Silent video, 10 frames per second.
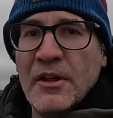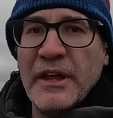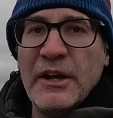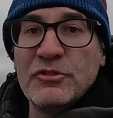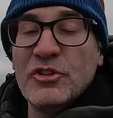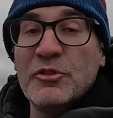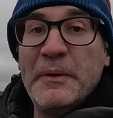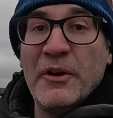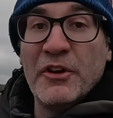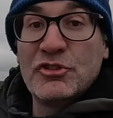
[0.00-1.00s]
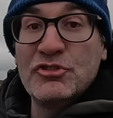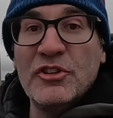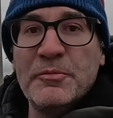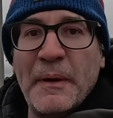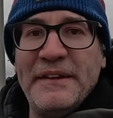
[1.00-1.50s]
it'll just be on a
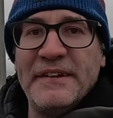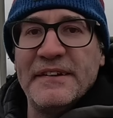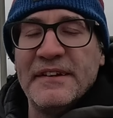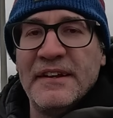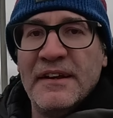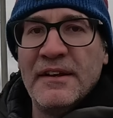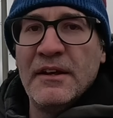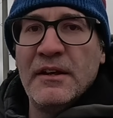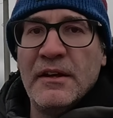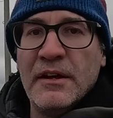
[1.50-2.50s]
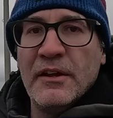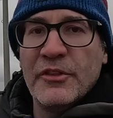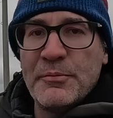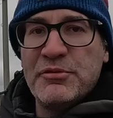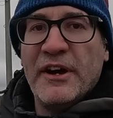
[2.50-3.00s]
trust basis.
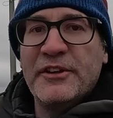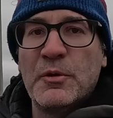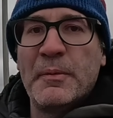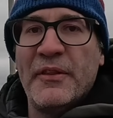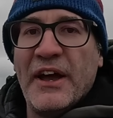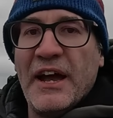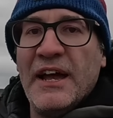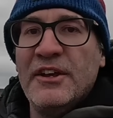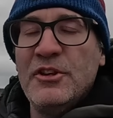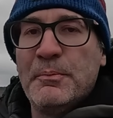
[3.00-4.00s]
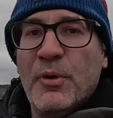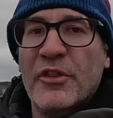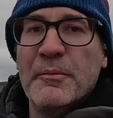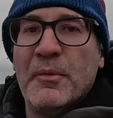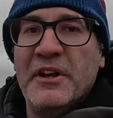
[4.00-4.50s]
The price will be there, you put
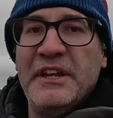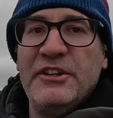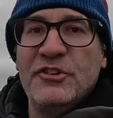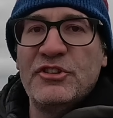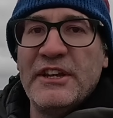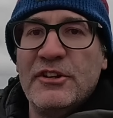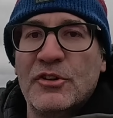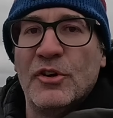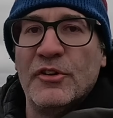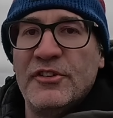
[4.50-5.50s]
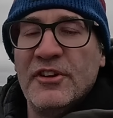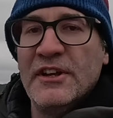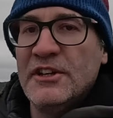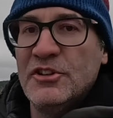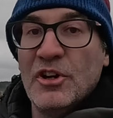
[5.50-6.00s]
the money, you take your goods,
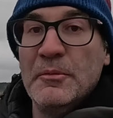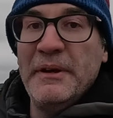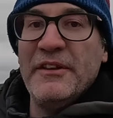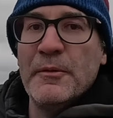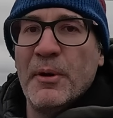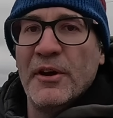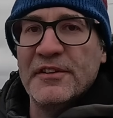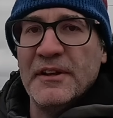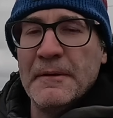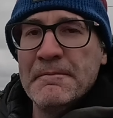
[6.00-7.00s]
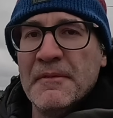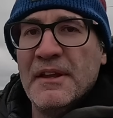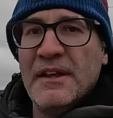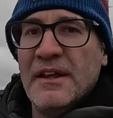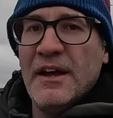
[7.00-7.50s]
you don't meet the person.
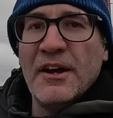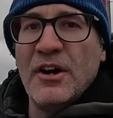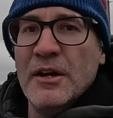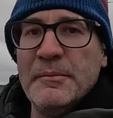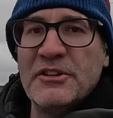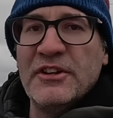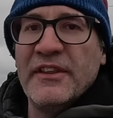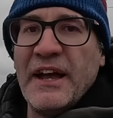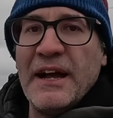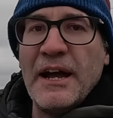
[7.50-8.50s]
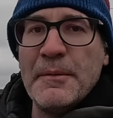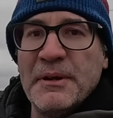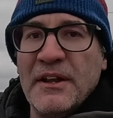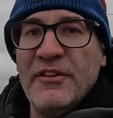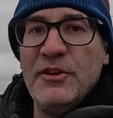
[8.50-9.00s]
I can't imagine that
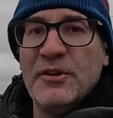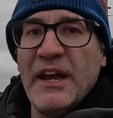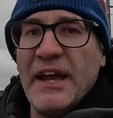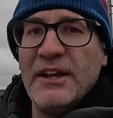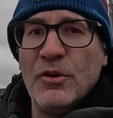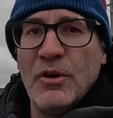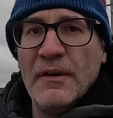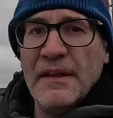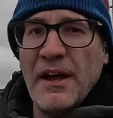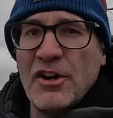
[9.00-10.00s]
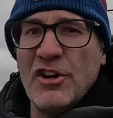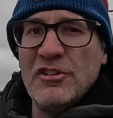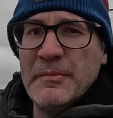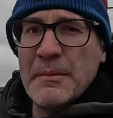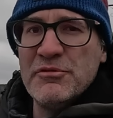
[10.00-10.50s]
happening in the UK, or I can't
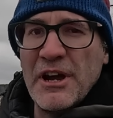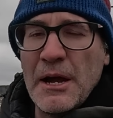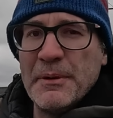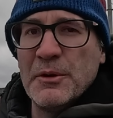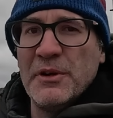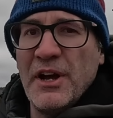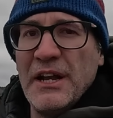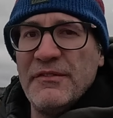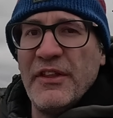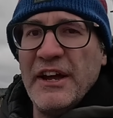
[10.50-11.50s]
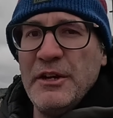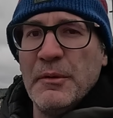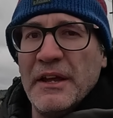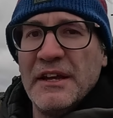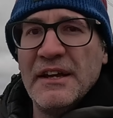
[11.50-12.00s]
remember it happening when I lived there anyway.